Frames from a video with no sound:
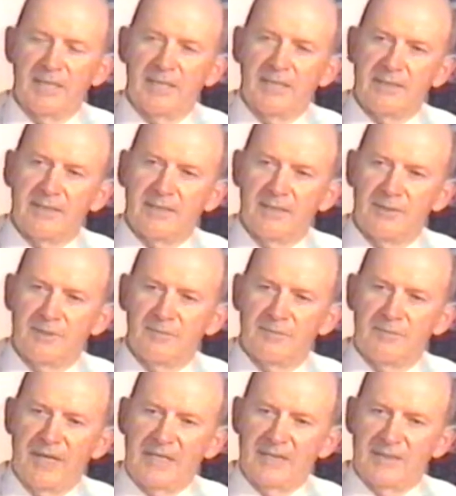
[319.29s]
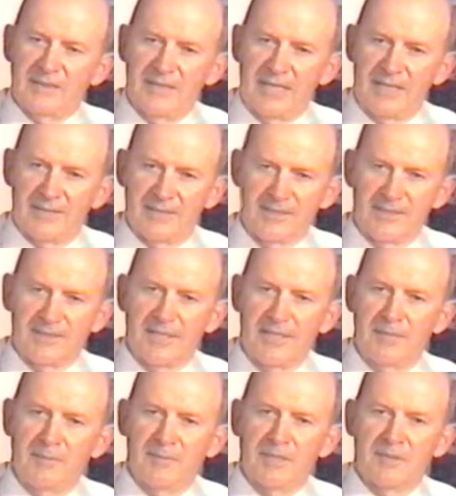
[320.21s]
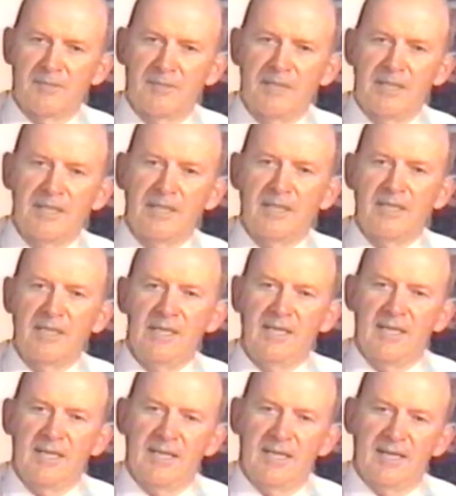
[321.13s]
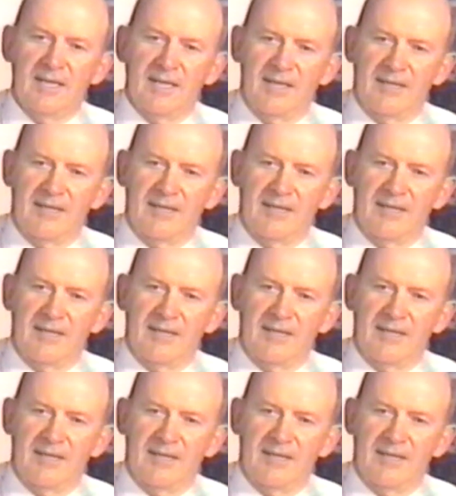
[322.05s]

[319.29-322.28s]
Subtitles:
other terms now applied to the field of value,